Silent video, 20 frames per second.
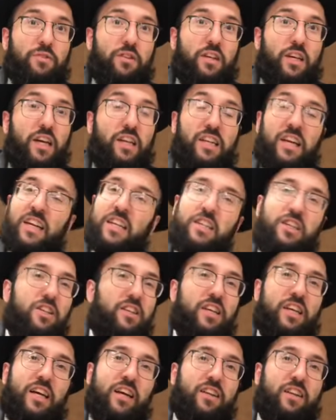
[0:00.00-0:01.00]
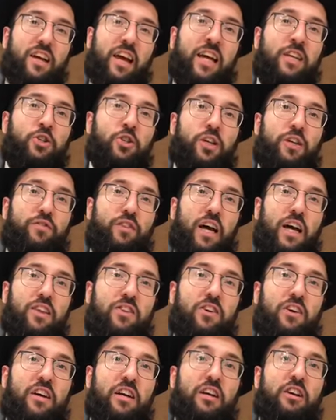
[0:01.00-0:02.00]
he didn't kill the angel of death.
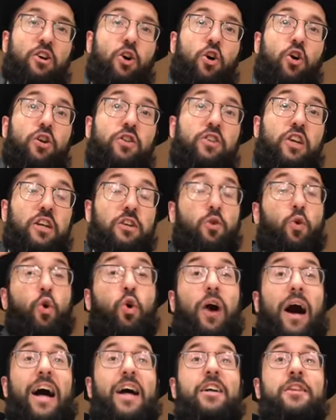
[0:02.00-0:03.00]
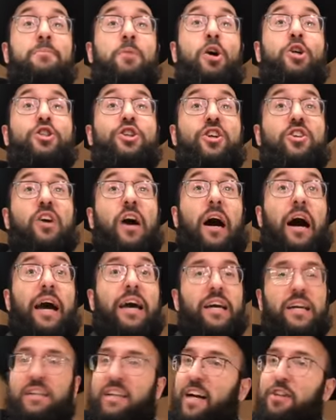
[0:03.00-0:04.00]
Who hadn't Moshe
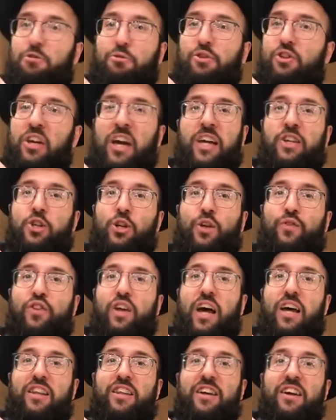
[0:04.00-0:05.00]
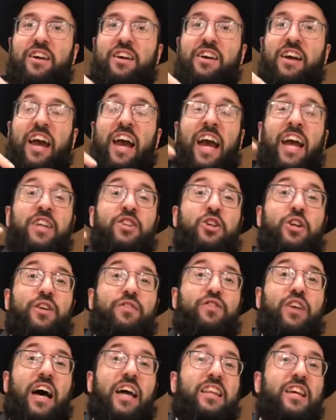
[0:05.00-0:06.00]
die? Not through the angel of death. Angel of
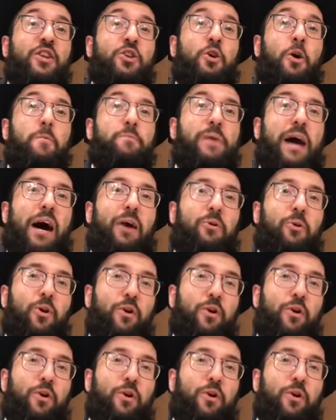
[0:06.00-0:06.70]
death had no power